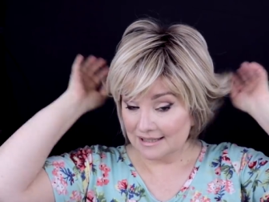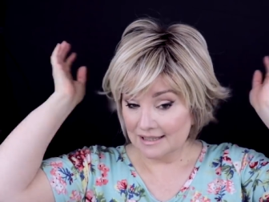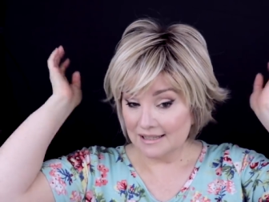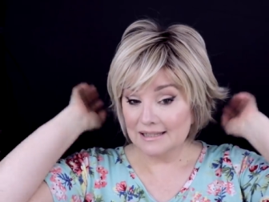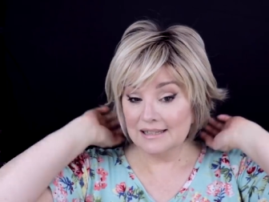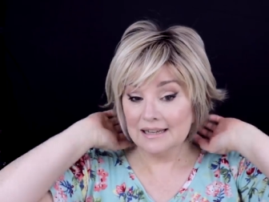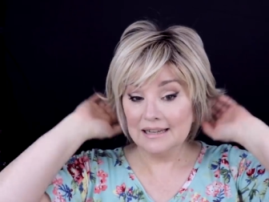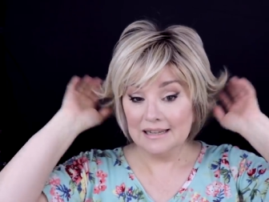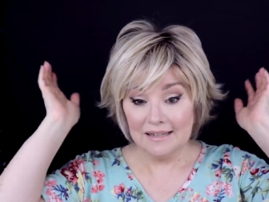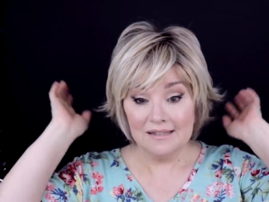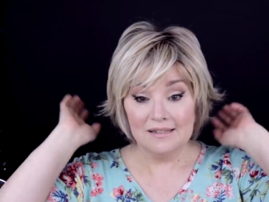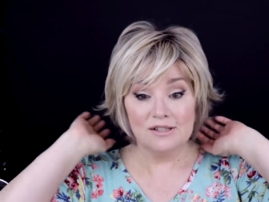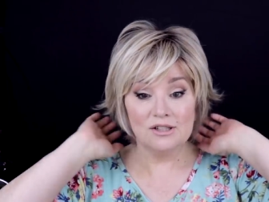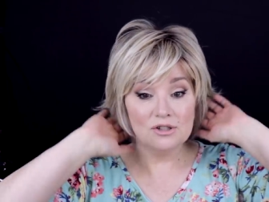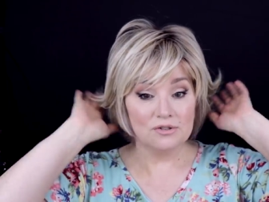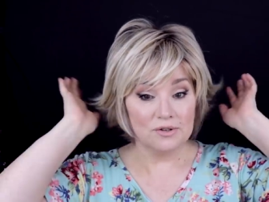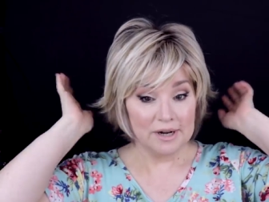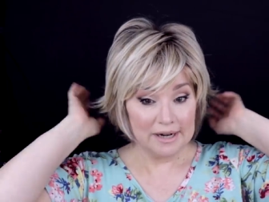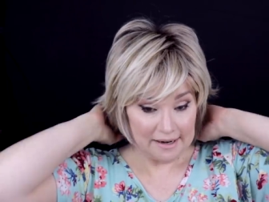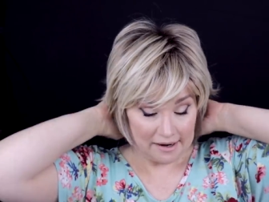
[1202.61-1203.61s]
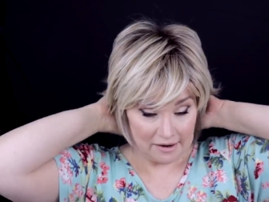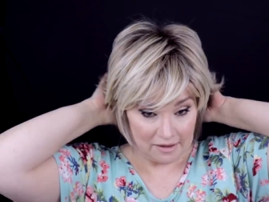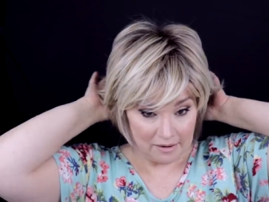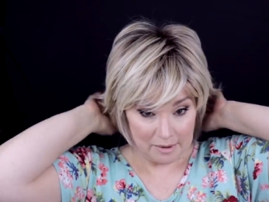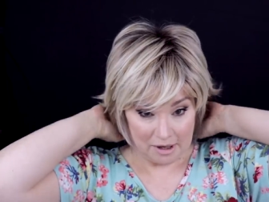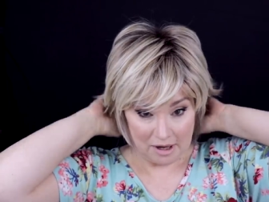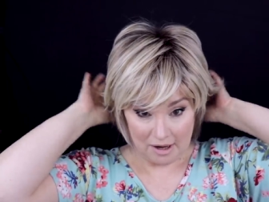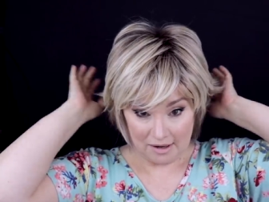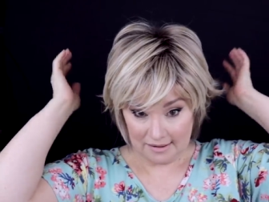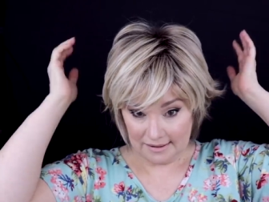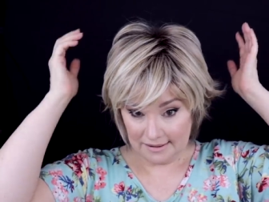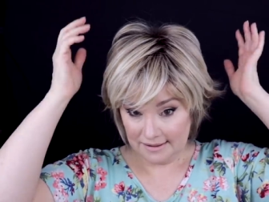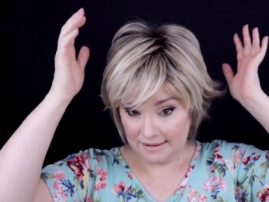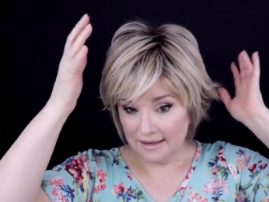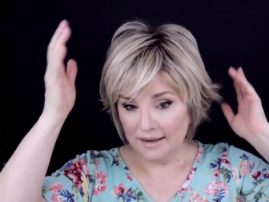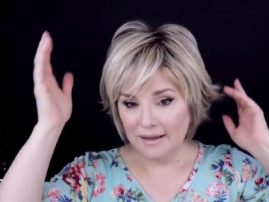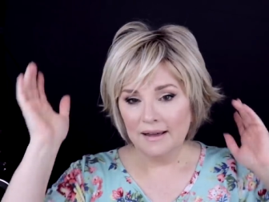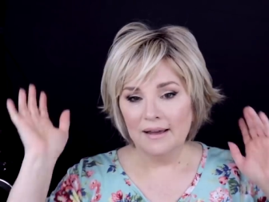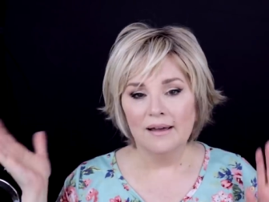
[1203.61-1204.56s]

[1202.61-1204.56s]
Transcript: This is straight out of the box.